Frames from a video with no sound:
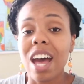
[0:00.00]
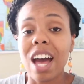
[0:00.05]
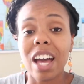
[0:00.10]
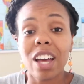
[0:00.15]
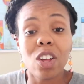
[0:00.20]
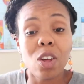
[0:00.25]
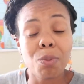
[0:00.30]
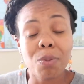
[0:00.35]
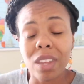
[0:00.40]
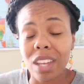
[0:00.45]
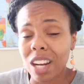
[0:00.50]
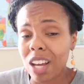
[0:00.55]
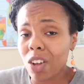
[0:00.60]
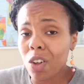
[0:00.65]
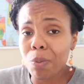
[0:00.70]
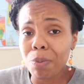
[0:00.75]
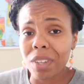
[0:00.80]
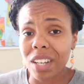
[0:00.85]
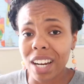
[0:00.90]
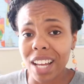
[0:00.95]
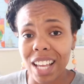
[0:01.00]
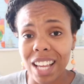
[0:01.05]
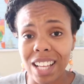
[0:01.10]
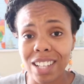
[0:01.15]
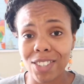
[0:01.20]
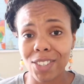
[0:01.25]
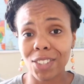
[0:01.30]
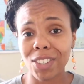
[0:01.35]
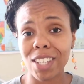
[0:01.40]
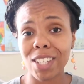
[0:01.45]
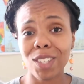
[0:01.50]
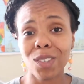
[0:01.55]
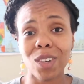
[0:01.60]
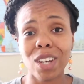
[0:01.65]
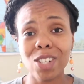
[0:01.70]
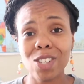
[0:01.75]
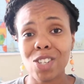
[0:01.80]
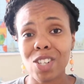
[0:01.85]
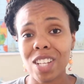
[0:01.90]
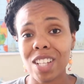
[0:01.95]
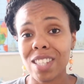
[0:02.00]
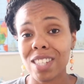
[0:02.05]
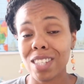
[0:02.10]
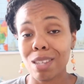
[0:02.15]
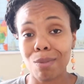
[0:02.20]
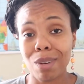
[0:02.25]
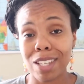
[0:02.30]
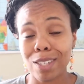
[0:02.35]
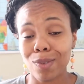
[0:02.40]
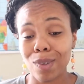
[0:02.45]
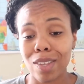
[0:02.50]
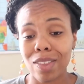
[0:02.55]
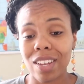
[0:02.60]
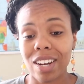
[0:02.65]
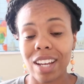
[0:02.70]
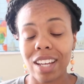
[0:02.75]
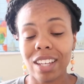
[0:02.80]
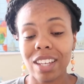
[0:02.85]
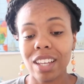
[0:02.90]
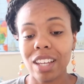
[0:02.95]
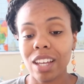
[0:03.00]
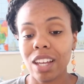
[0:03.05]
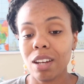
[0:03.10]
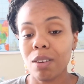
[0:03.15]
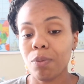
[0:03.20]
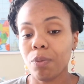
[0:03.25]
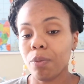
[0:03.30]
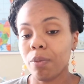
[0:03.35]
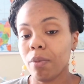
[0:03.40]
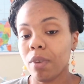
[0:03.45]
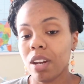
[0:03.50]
I hope that I answered these questions the best way that I could,